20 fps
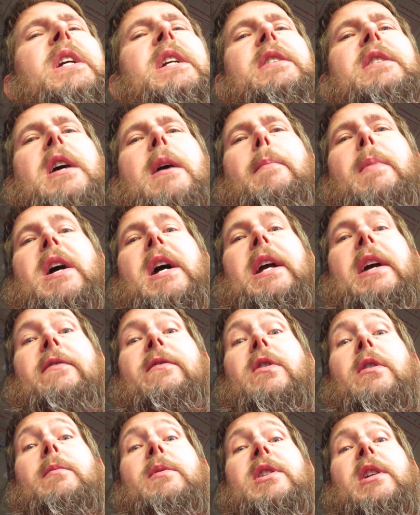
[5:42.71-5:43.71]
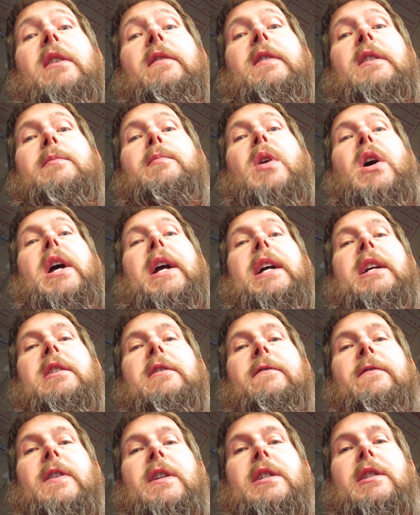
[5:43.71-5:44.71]
He's not buying it for himself. He's buying it
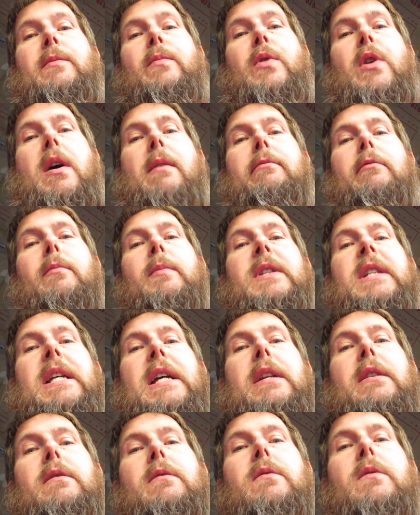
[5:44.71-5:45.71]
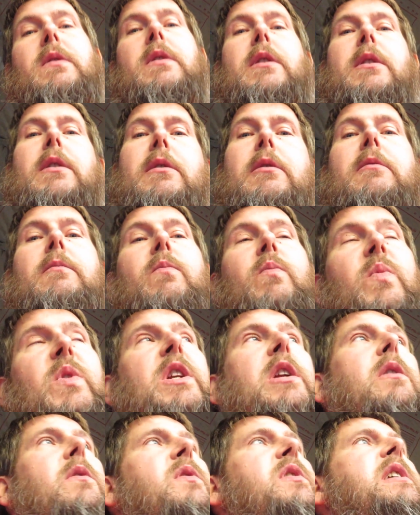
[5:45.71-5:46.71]
to fix the problem and then,
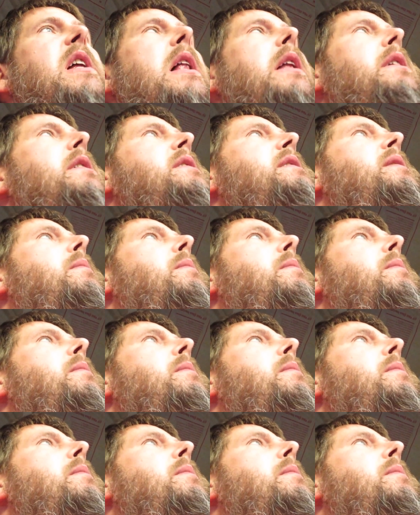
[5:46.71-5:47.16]
you know, sell it to